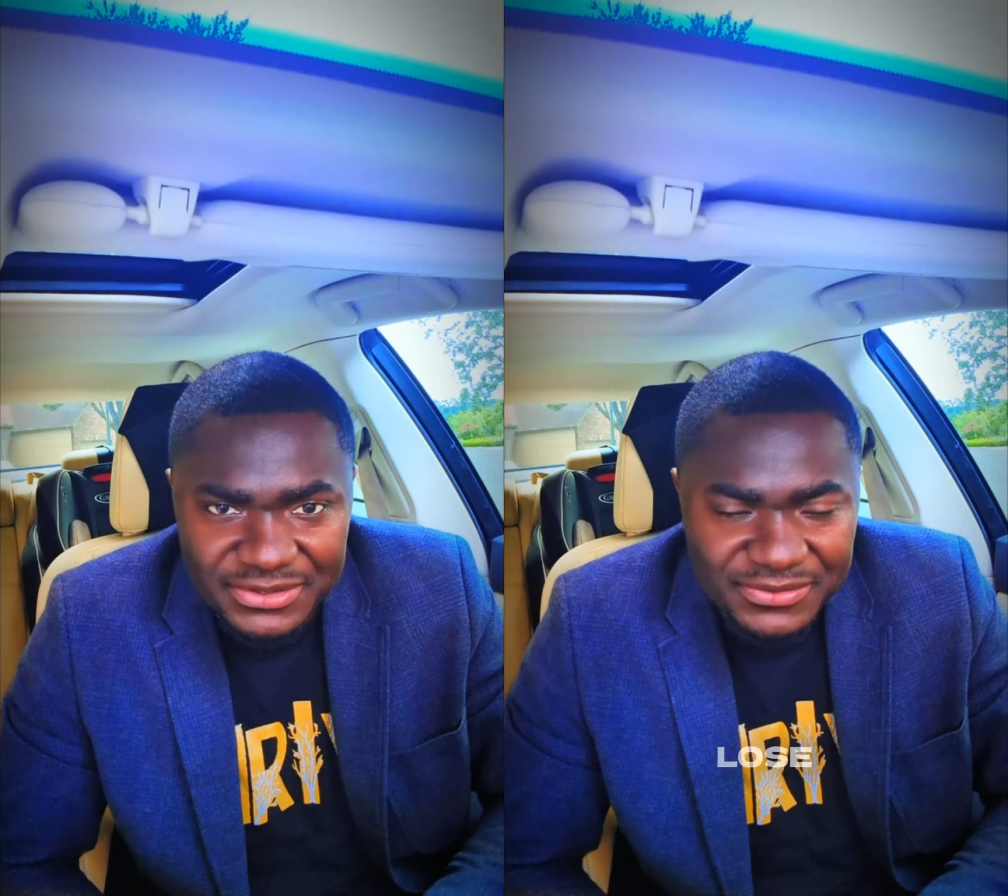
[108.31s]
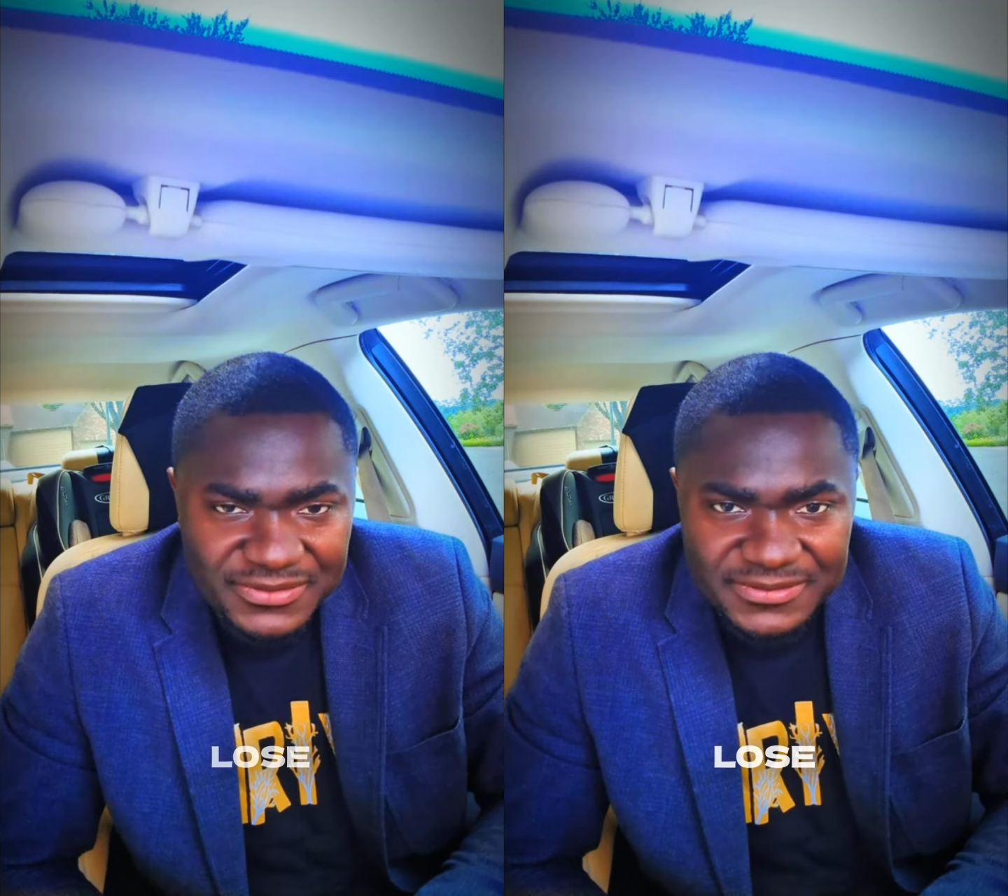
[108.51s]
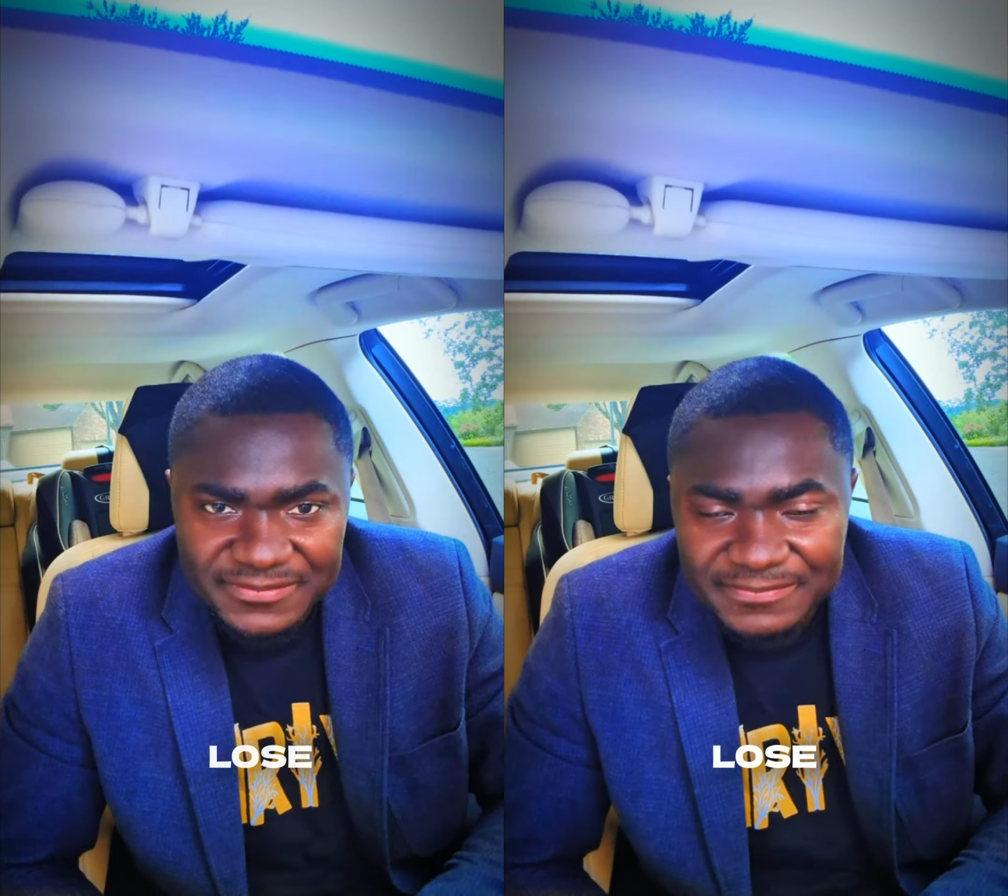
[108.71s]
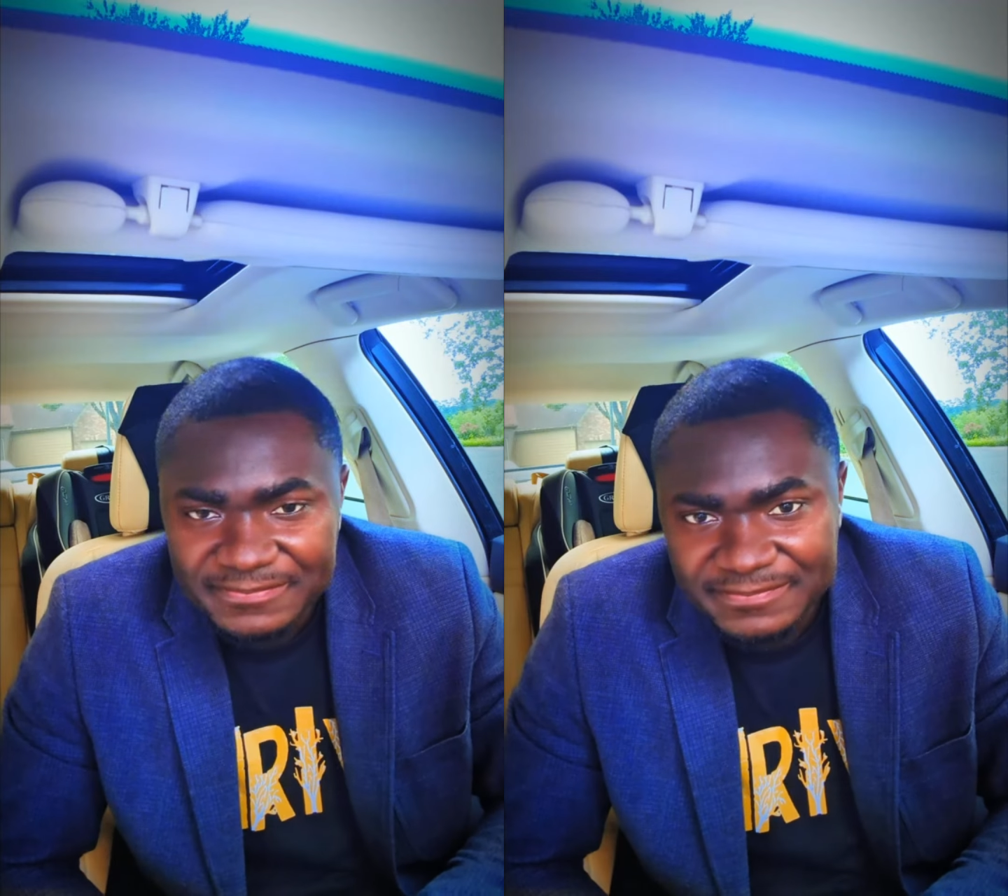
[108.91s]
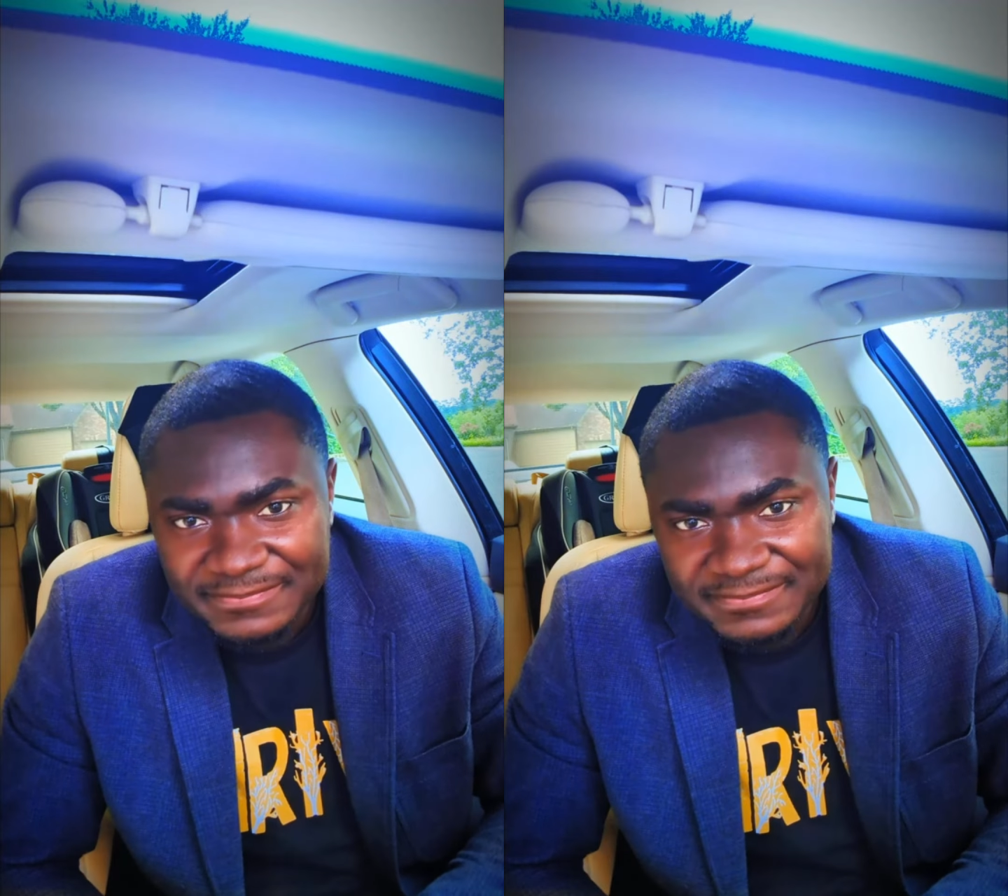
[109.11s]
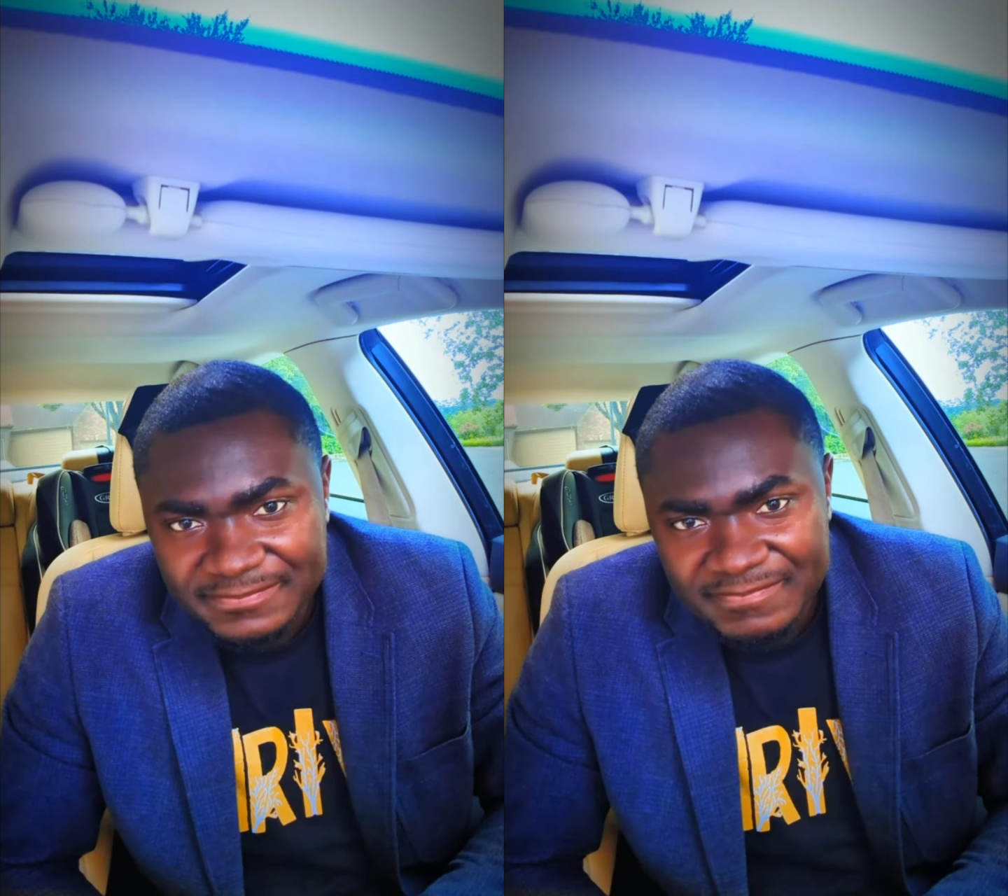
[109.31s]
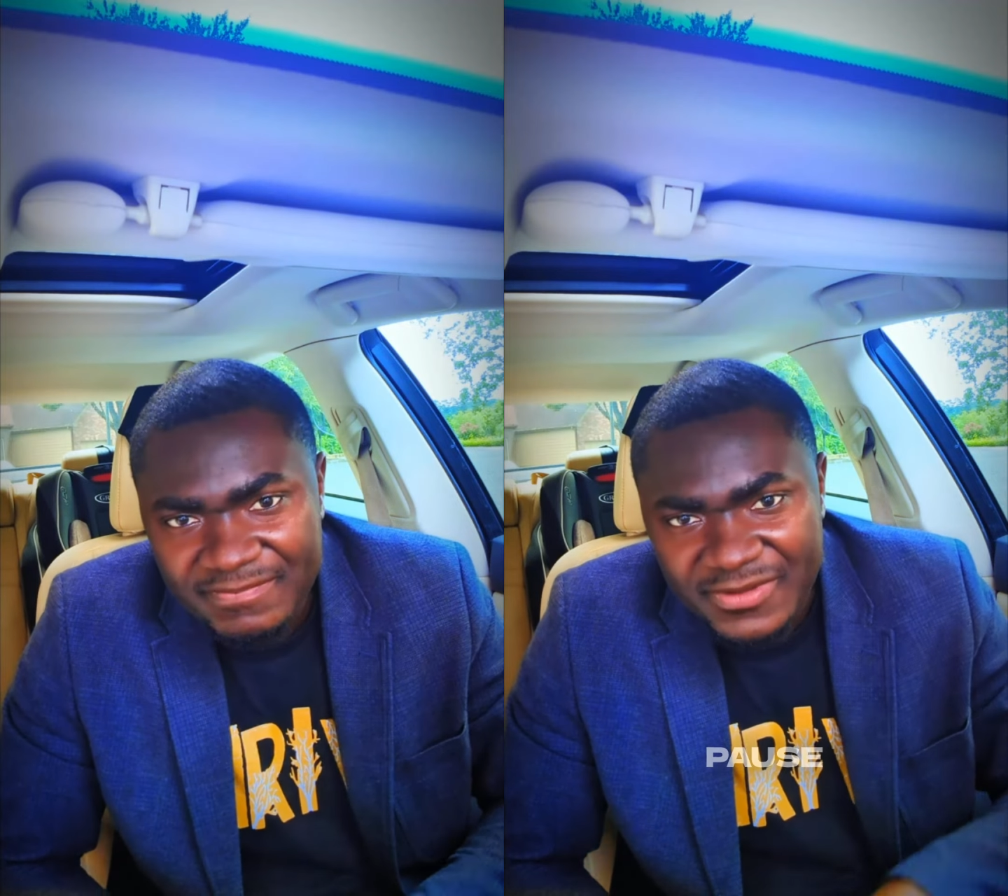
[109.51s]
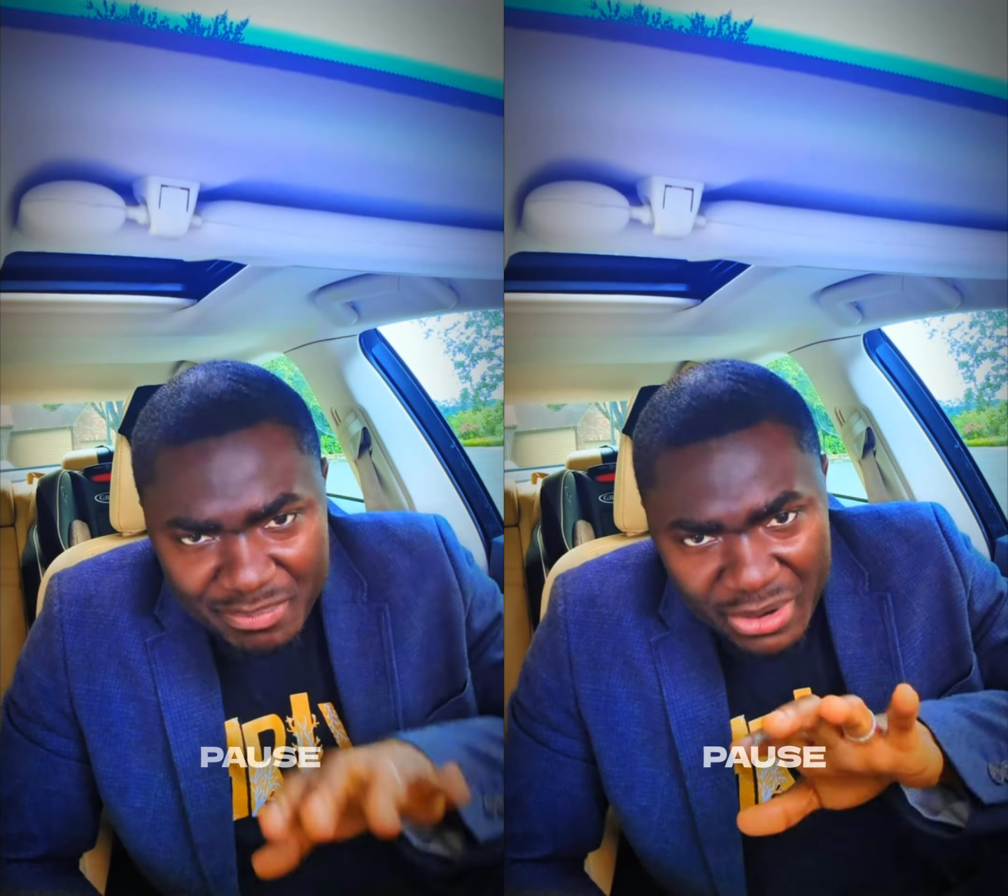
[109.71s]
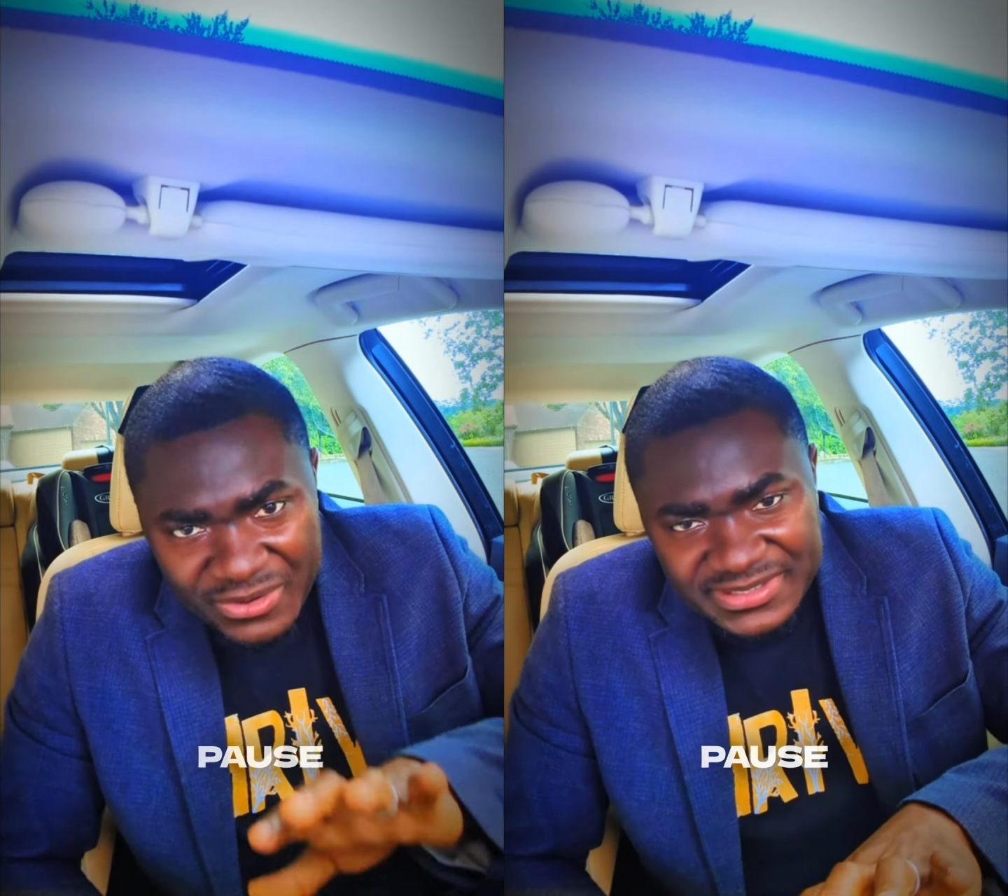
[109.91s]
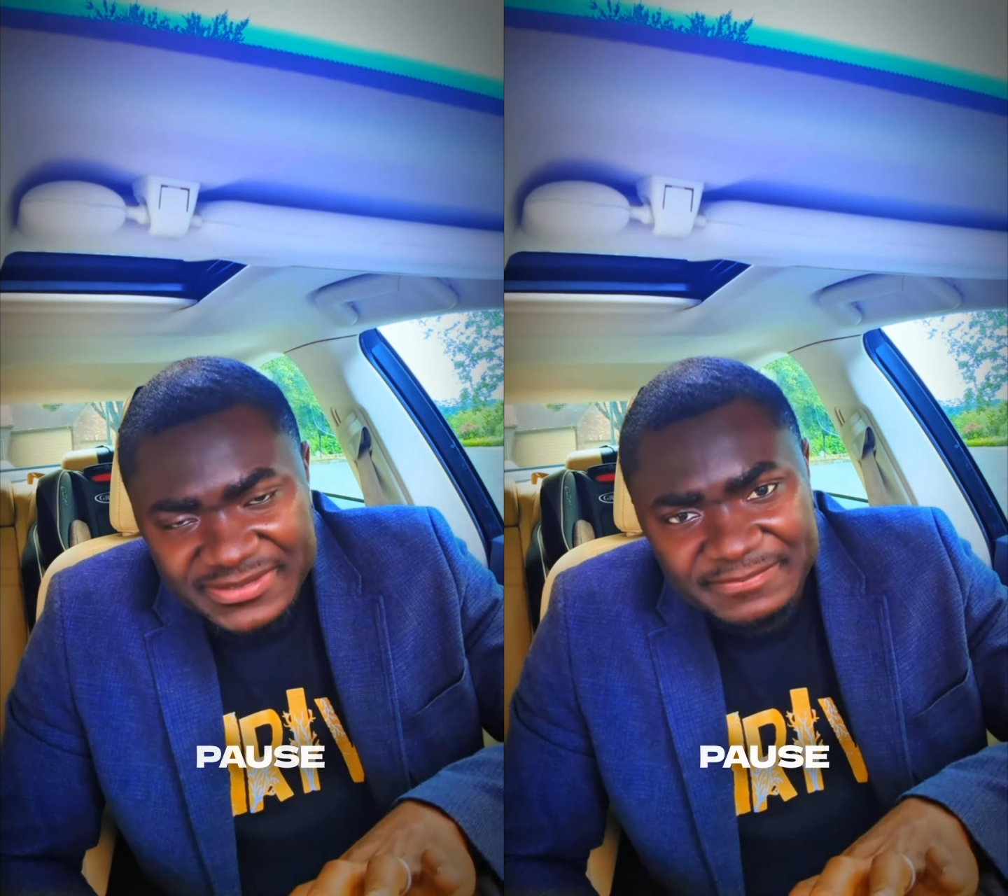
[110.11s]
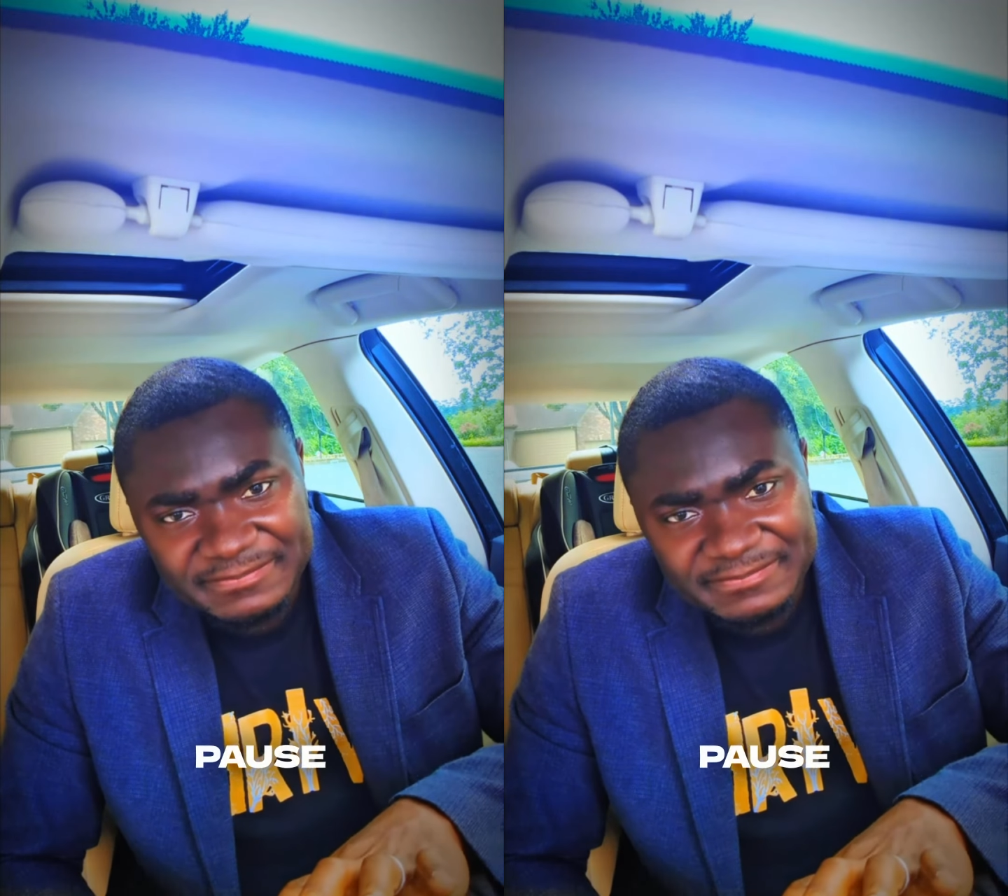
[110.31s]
to lose. Pause.